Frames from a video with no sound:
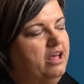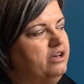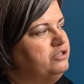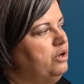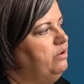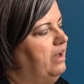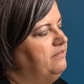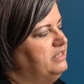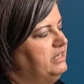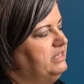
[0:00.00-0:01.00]
So you
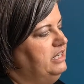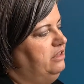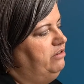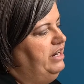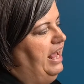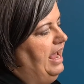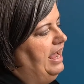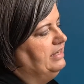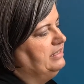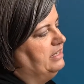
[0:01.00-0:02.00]
have 63
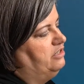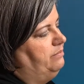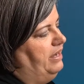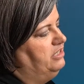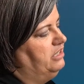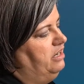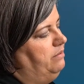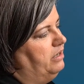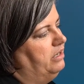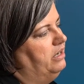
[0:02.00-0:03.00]
days, that's your magic
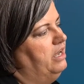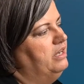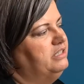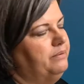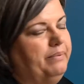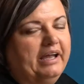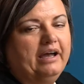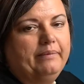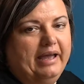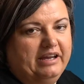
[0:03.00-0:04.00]
number, to pick
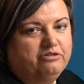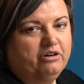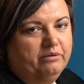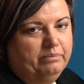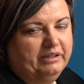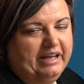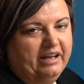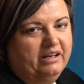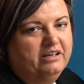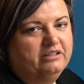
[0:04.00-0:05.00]
up a drug
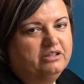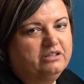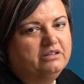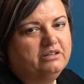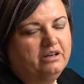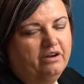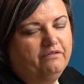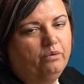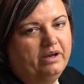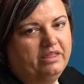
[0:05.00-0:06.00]
plan to
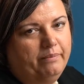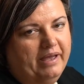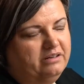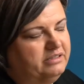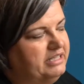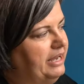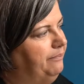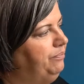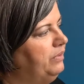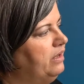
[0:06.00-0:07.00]
avoid the penalty.
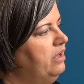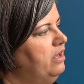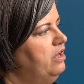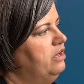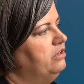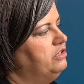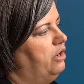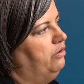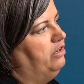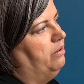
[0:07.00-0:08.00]

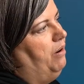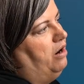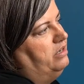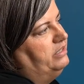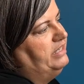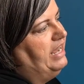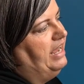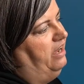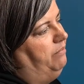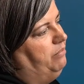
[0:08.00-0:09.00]
So your Part
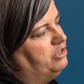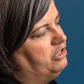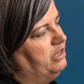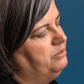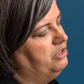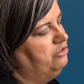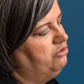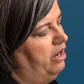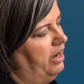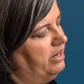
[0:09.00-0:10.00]
D prescription
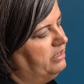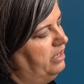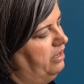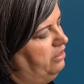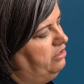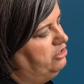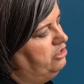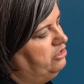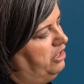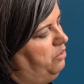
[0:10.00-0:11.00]
drugs, there's
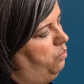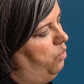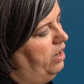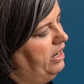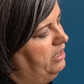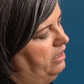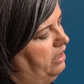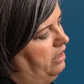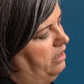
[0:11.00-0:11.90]
usually 1,